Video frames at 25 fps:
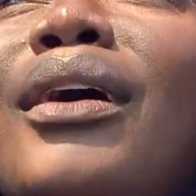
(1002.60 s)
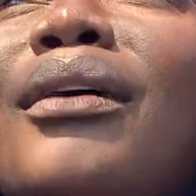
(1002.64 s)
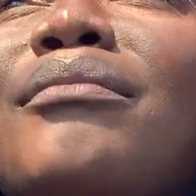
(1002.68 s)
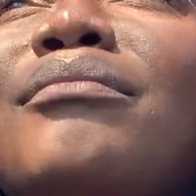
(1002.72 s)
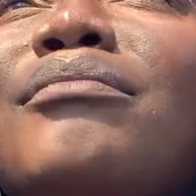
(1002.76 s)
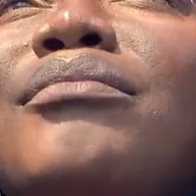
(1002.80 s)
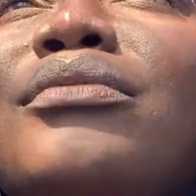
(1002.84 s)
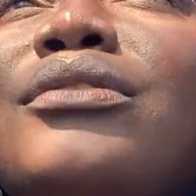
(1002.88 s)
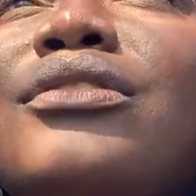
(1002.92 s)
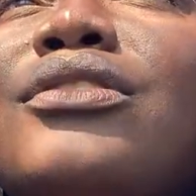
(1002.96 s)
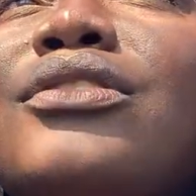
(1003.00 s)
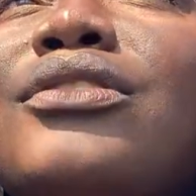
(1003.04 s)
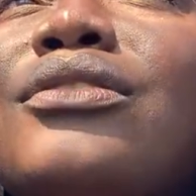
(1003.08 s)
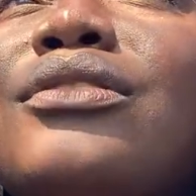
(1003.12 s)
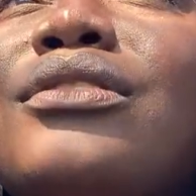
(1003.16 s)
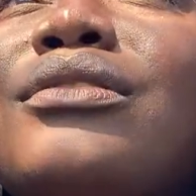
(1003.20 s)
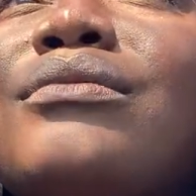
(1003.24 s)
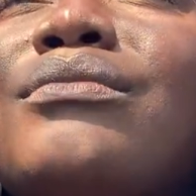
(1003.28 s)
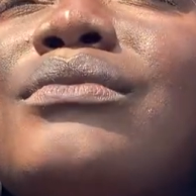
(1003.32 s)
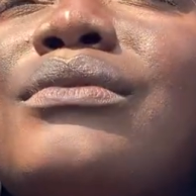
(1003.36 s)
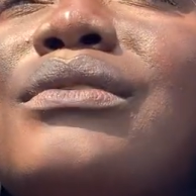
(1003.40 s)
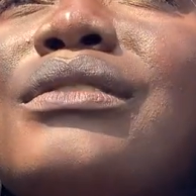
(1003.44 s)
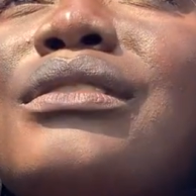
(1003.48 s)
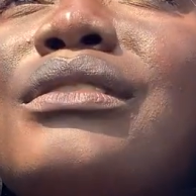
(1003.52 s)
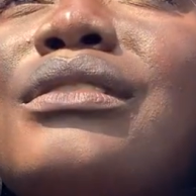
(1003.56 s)
pretty sure he
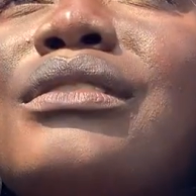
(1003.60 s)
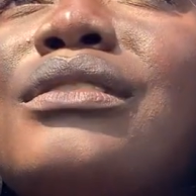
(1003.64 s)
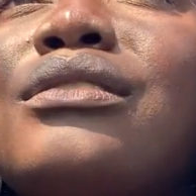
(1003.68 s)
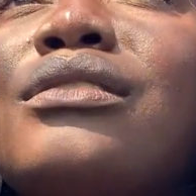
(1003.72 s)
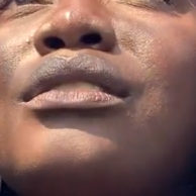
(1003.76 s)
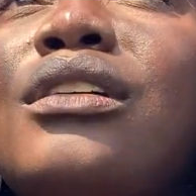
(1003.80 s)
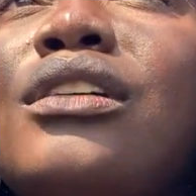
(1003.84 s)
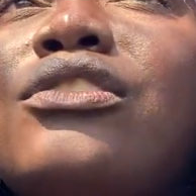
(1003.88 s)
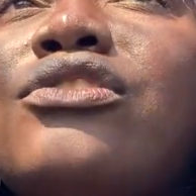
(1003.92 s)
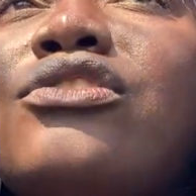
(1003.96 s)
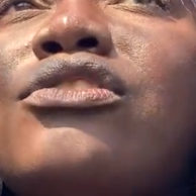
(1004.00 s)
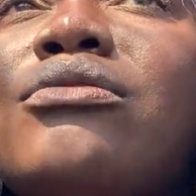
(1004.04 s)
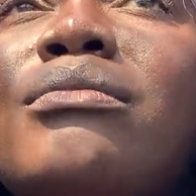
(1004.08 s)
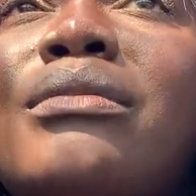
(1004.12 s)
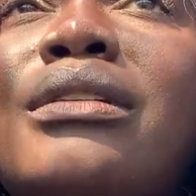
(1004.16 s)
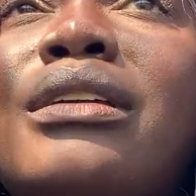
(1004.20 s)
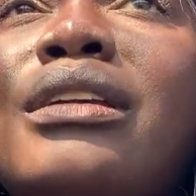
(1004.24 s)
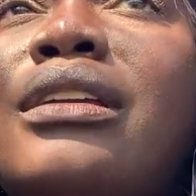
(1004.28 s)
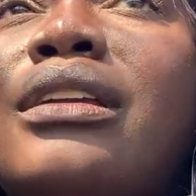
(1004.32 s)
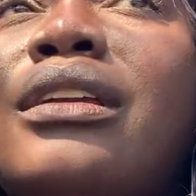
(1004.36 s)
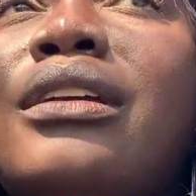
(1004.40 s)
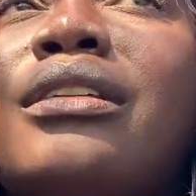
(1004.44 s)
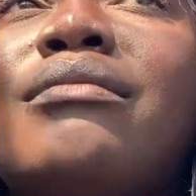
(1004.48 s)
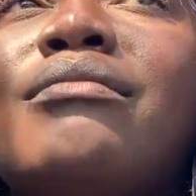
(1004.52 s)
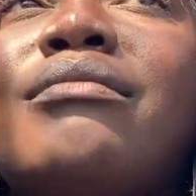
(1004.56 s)
was not
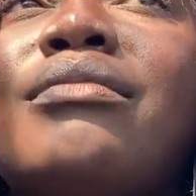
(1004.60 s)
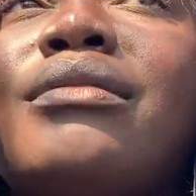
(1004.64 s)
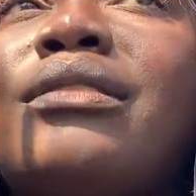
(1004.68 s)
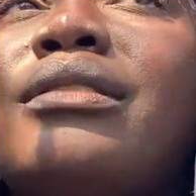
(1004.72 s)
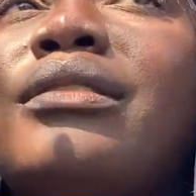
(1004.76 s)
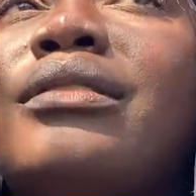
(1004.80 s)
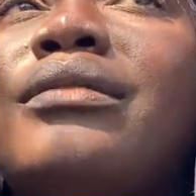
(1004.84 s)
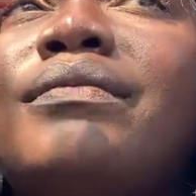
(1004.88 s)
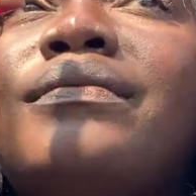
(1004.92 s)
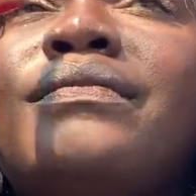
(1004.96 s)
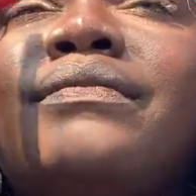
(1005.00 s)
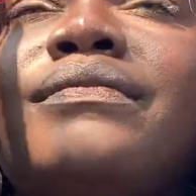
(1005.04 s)
Jamaican but